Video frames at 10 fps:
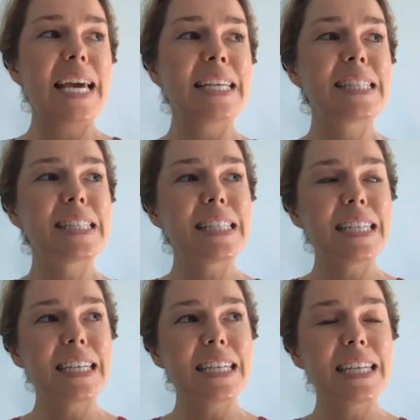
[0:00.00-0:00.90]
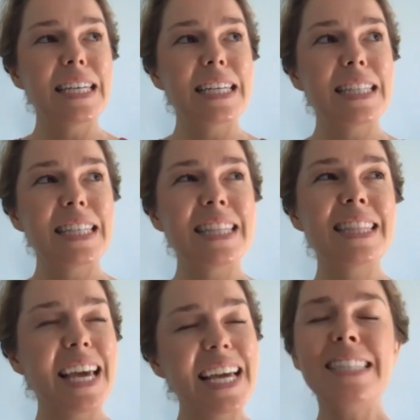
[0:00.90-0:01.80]
It's
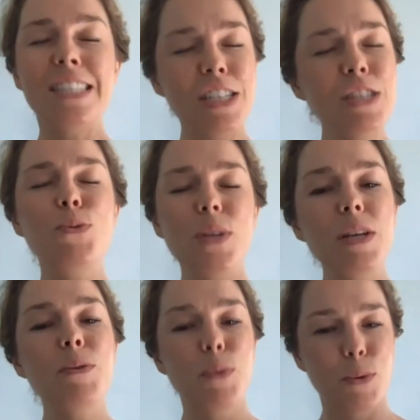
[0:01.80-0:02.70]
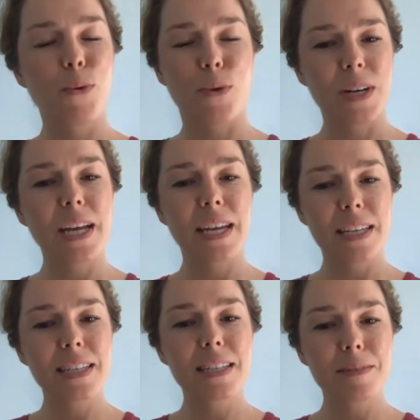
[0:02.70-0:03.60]
it's just really
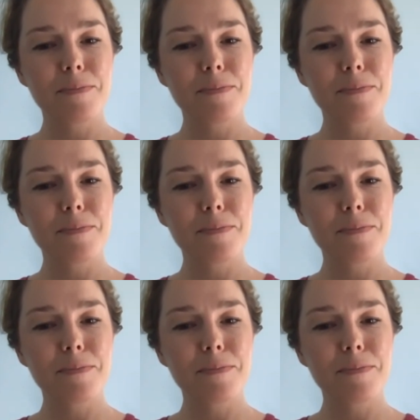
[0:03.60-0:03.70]
rewarding